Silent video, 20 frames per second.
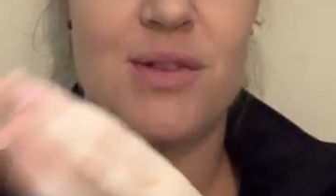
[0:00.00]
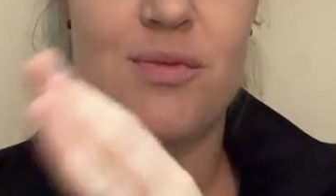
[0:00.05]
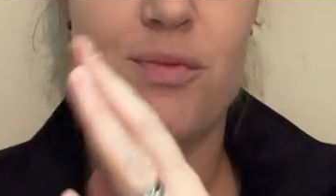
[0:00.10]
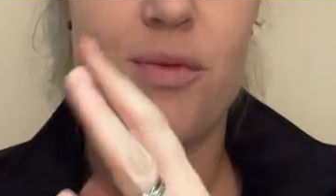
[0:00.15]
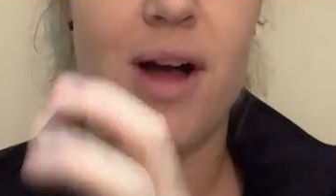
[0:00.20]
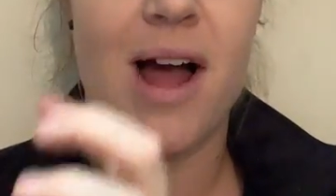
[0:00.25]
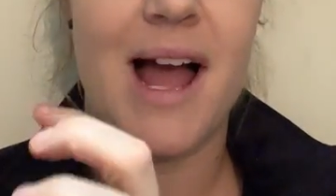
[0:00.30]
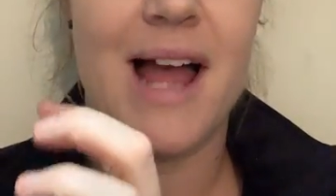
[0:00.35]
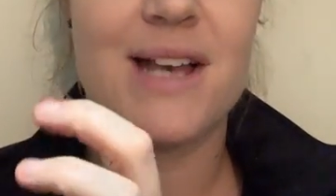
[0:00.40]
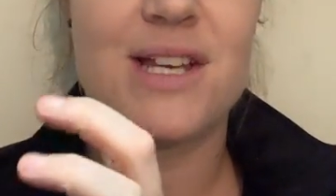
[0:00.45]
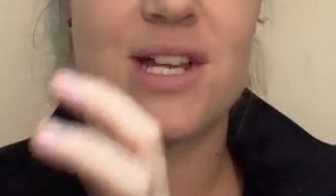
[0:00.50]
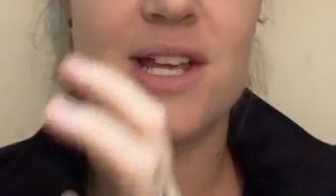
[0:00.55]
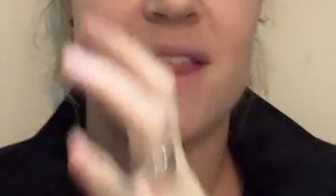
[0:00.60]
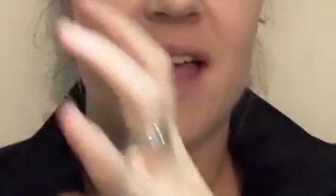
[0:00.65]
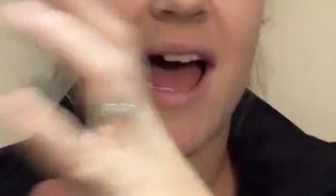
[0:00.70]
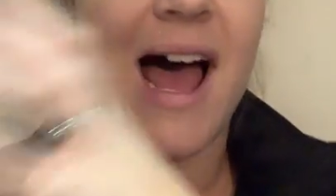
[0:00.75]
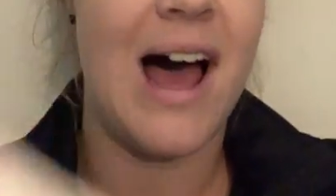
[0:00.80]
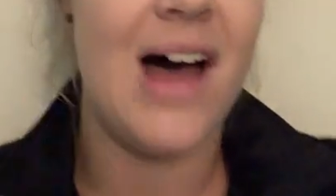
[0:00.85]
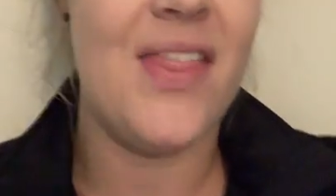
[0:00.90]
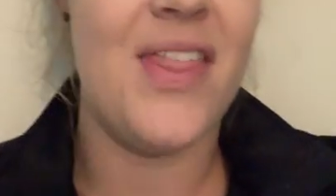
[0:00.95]
right to
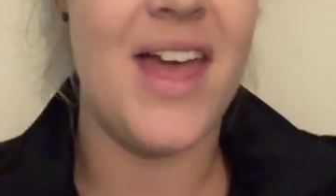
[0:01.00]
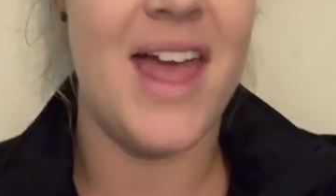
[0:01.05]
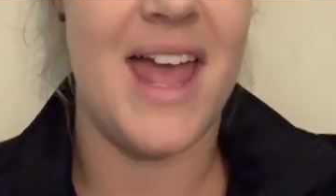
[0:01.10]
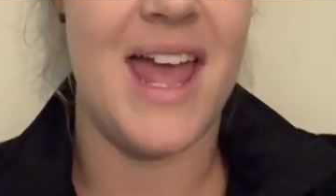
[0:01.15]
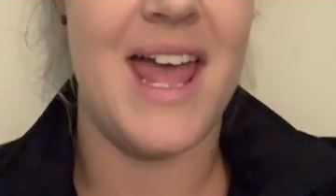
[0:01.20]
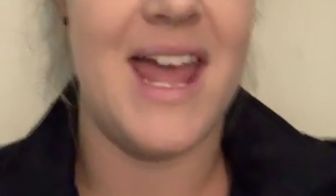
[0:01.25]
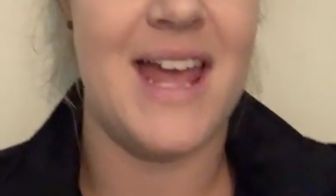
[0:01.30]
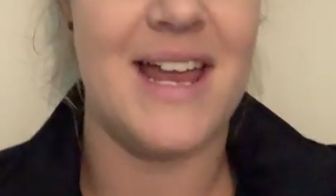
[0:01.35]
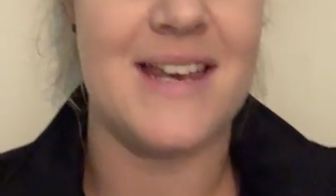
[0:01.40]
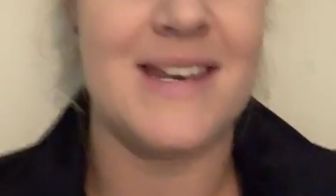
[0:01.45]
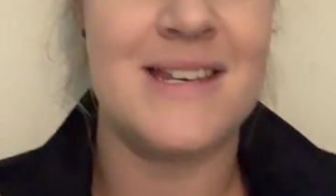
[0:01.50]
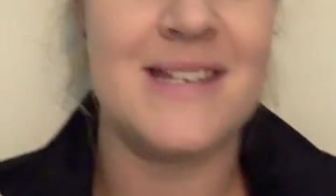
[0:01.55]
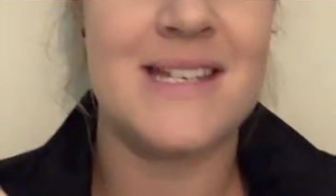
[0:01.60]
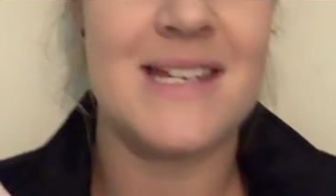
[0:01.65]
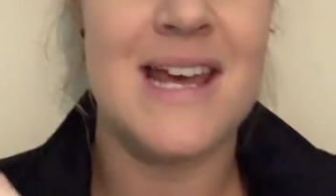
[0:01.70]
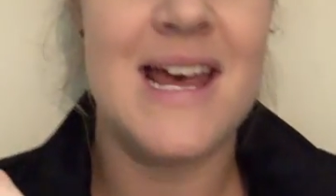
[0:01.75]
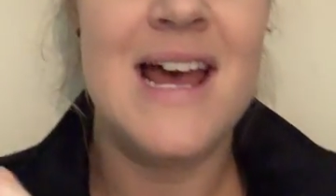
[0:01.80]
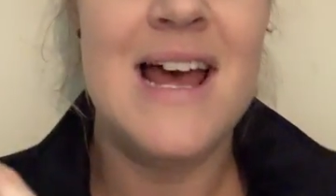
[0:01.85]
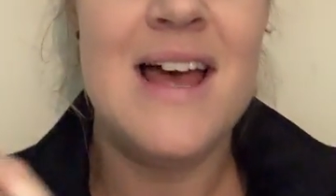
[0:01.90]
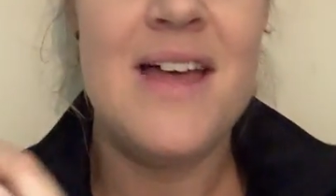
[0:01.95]
the other end,
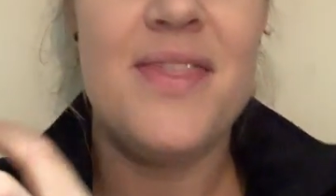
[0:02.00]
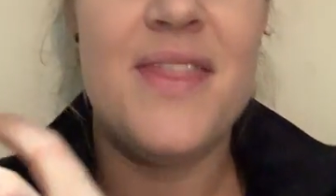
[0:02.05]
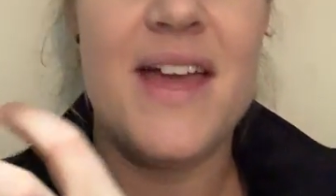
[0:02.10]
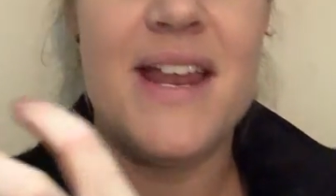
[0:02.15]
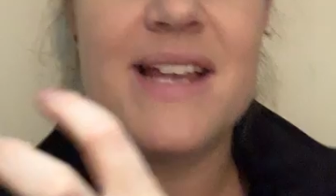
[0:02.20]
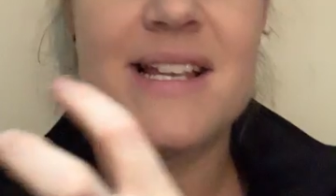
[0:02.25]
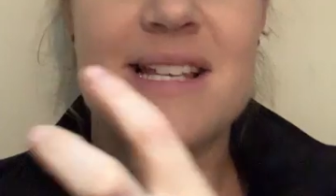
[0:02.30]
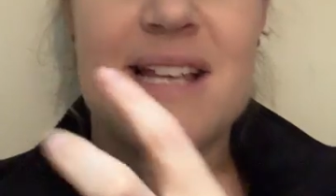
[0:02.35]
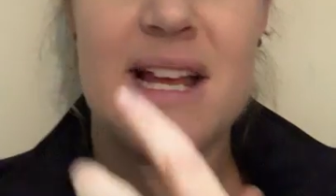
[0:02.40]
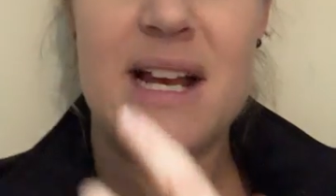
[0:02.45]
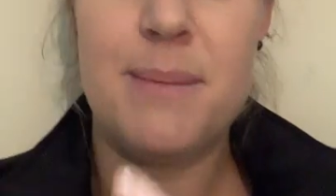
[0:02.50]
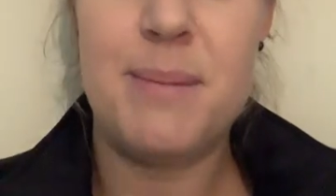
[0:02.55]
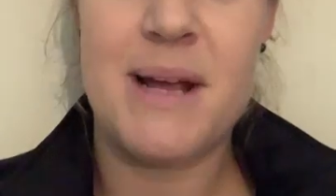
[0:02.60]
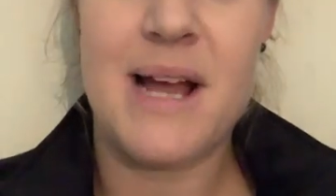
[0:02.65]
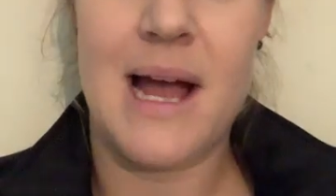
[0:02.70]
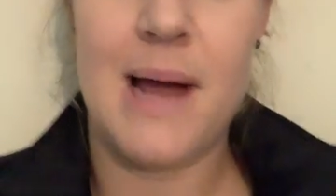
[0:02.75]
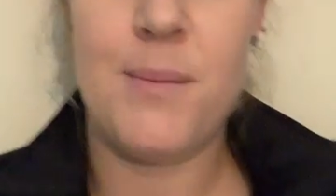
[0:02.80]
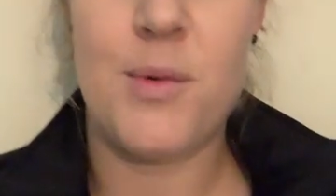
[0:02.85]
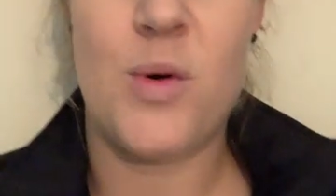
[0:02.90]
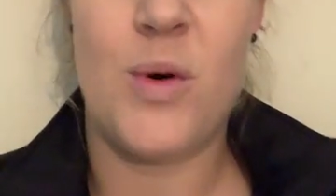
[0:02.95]
then it's going to
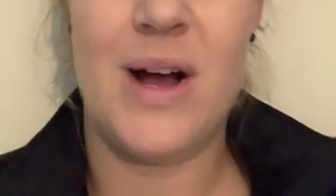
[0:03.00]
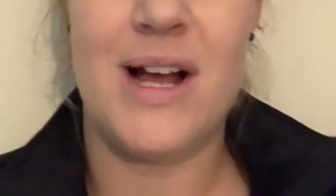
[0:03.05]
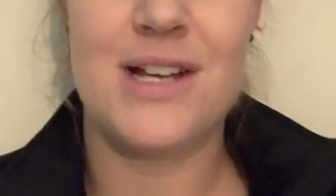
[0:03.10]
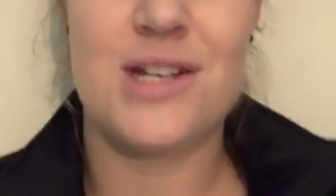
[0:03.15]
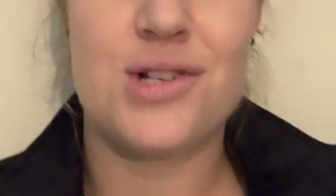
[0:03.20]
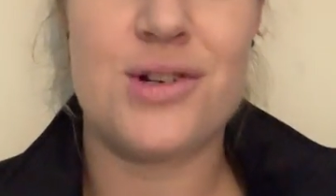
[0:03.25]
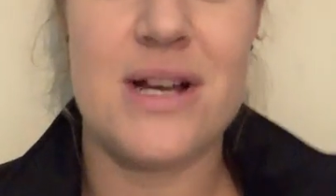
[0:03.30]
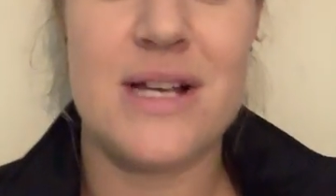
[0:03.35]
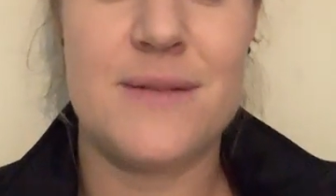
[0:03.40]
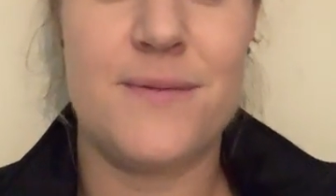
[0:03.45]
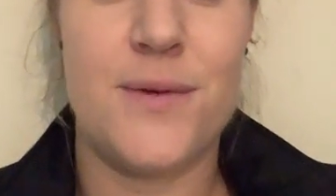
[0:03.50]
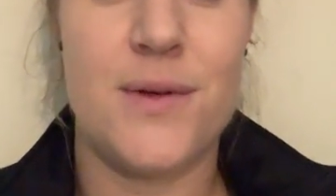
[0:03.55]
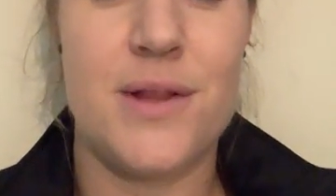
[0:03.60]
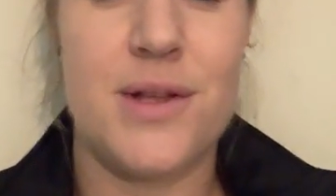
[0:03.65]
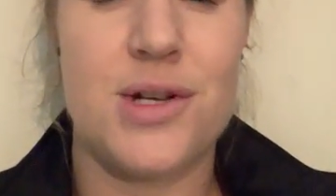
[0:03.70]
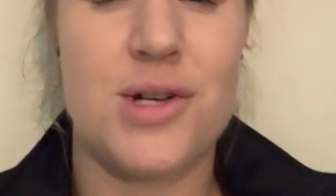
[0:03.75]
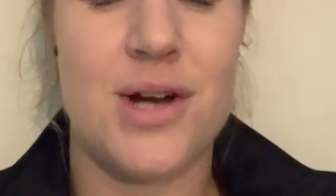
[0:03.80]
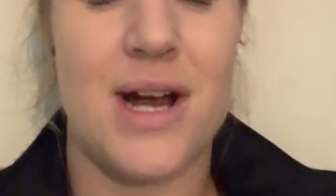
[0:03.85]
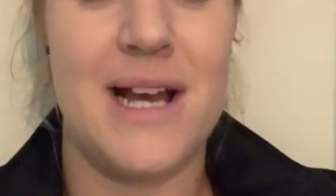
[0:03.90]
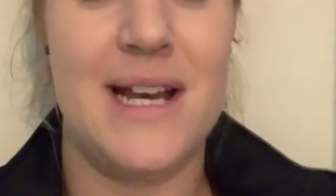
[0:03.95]
become quite stressful and
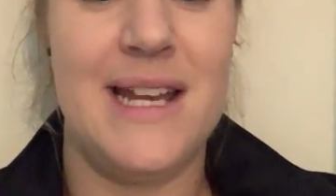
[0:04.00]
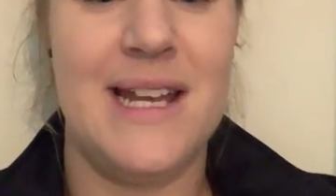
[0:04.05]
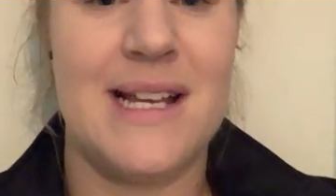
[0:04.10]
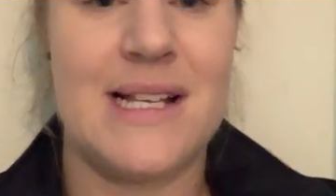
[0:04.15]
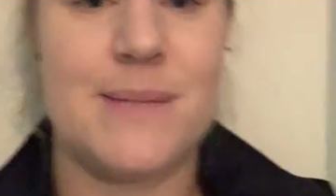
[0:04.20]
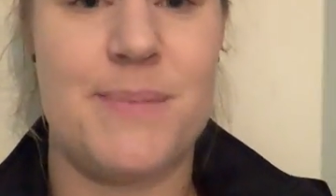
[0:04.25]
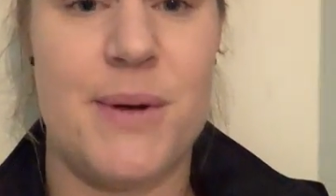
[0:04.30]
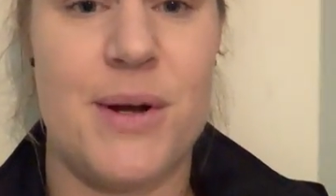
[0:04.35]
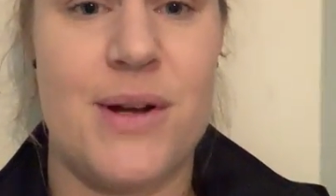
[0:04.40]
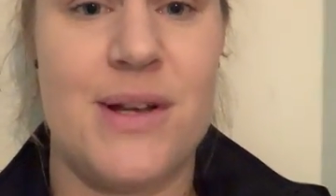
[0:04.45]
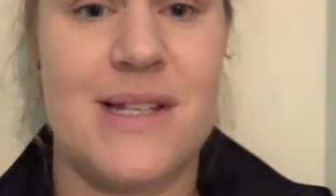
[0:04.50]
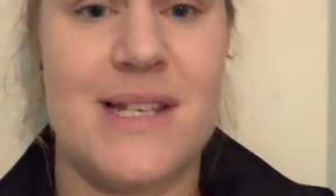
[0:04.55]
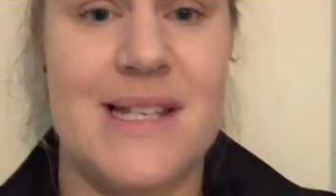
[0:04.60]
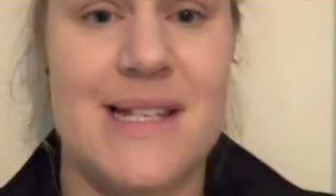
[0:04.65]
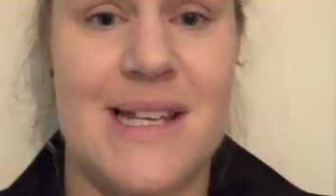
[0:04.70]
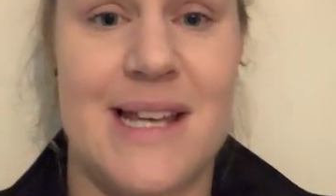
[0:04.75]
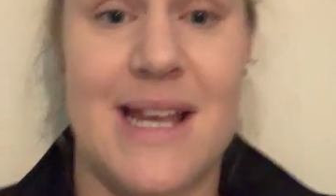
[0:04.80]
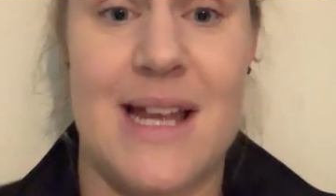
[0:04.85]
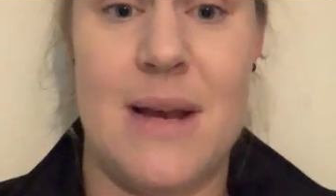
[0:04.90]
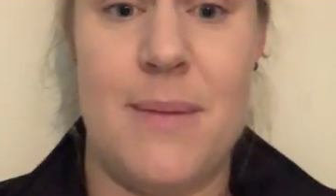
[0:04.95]
the training experience
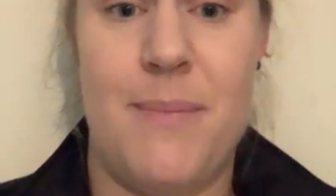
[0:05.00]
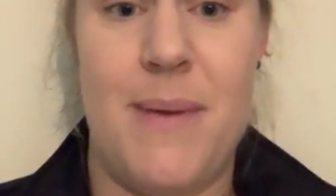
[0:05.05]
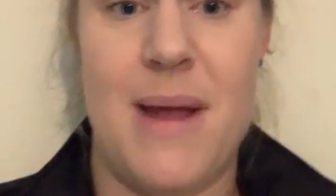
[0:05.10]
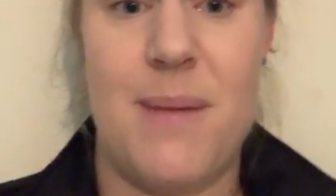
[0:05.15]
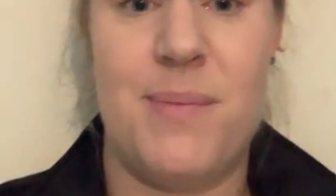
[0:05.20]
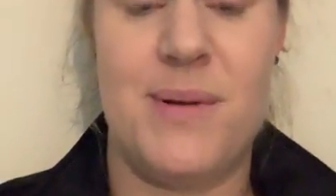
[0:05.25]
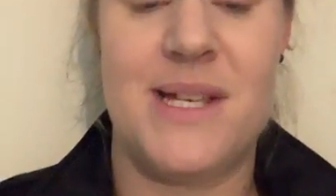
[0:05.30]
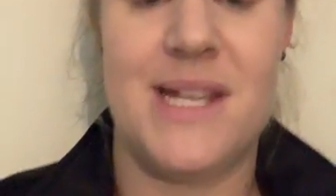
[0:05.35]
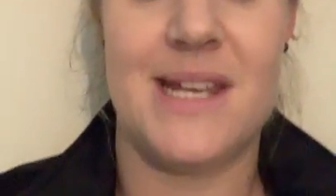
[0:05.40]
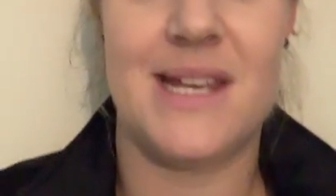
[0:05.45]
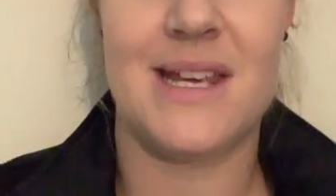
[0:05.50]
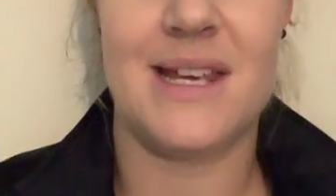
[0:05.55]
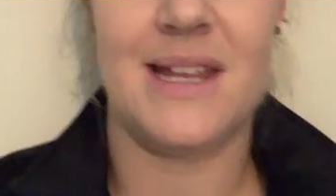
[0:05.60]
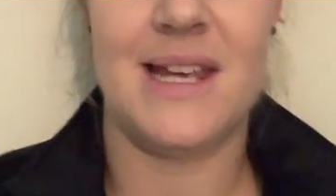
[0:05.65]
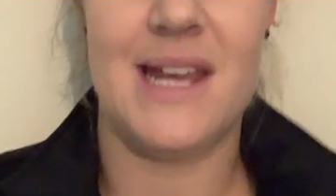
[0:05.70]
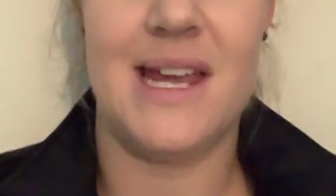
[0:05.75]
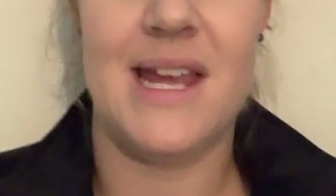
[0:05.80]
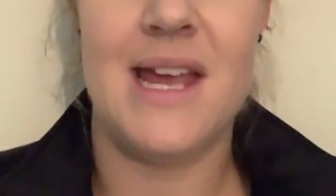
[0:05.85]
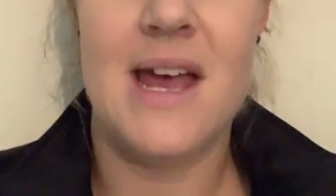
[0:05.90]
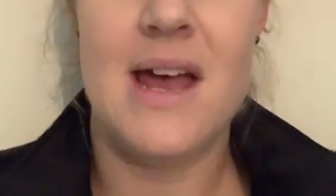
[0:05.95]
isn't going to be
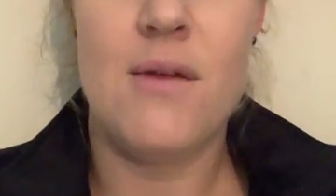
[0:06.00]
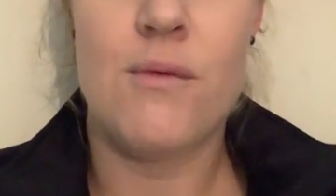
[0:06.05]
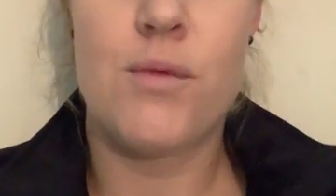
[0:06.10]
particularly